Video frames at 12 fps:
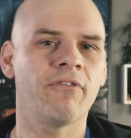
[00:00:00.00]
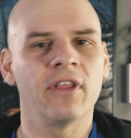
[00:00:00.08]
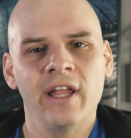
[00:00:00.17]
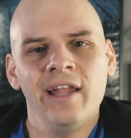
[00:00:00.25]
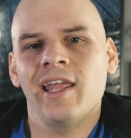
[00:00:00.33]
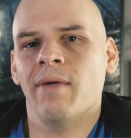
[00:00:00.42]
If the
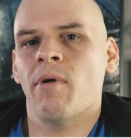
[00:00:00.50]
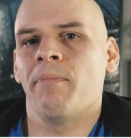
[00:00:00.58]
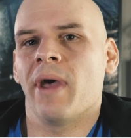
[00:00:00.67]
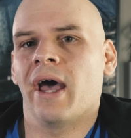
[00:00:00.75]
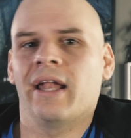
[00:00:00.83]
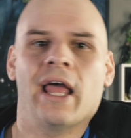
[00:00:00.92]
need came
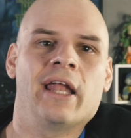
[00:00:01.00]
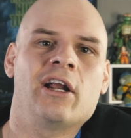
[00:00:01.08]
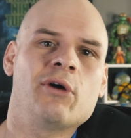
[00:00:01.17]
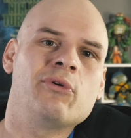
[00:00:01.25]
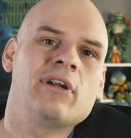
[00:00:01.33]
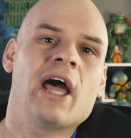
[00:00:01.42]
about and
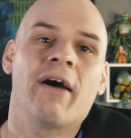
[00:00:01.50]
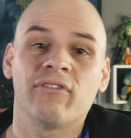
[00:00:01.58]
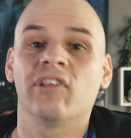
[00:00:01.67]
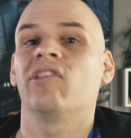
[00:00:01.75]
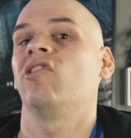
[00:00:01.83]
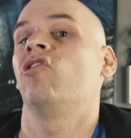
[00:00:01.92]
I would have
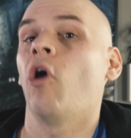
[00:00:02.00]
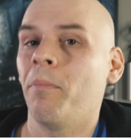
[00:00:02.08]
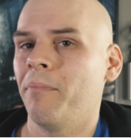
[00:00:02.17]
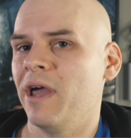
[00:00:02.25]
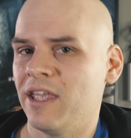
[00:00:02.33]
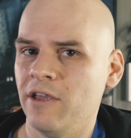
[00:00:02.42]
to
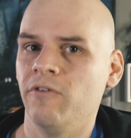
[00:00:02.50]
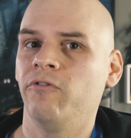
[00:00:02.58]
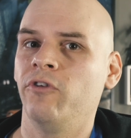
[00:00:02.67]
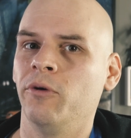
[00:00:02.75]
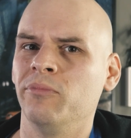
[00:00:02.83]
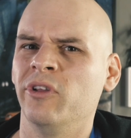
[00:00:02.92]
stop making
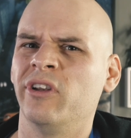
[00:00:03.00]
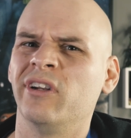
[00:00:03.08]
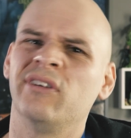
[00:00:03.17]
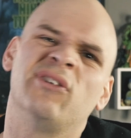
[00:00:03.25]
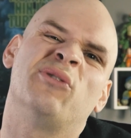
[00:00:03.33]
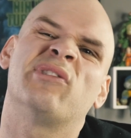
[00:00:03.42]
Film
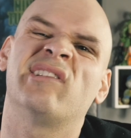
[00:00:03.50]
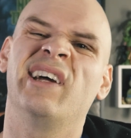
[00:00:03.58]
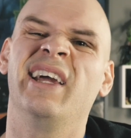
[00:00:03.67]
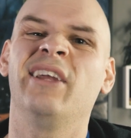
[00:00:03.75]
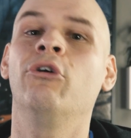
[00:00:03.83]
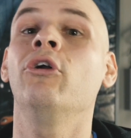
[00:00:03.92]
Learnin or
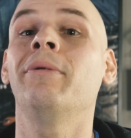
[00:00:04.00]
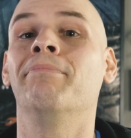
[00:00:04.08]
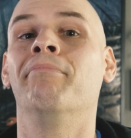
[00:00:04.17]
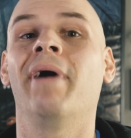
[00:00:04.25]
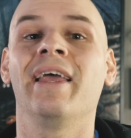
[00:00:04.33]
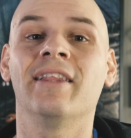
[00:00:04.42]
say couldn't
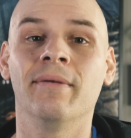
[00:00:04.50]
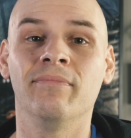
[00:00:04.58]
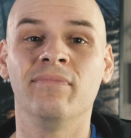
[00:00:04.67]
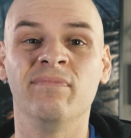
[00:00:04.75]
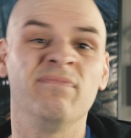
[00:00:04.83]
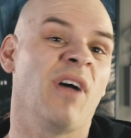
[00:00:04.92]
make
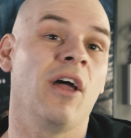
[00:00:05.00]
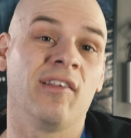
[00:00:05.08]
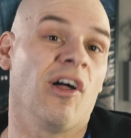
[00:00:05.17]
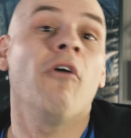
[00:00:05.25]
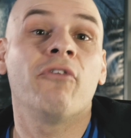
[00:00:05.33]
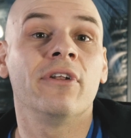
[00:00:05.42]
them as
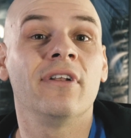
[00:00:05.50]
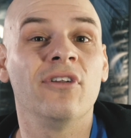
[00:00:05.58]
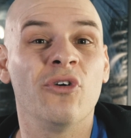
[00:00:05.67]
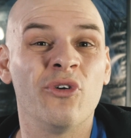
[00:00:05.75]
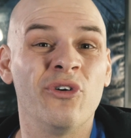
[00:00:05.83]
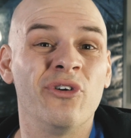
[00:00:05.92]
often
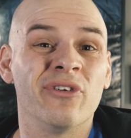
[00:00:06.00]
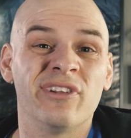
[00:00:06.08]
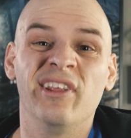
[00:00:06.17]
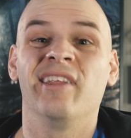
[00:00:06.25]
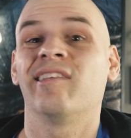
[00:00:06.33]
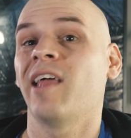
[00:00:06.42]
or
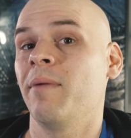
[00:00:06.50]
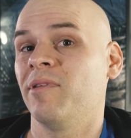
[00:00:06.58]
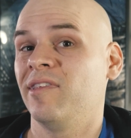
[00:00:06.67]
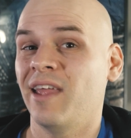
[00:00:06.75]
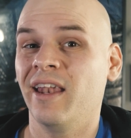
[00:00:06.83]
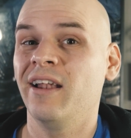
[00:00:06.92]
to the same
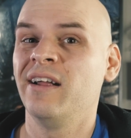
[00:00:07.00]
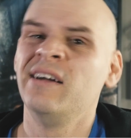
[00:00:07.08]
standard,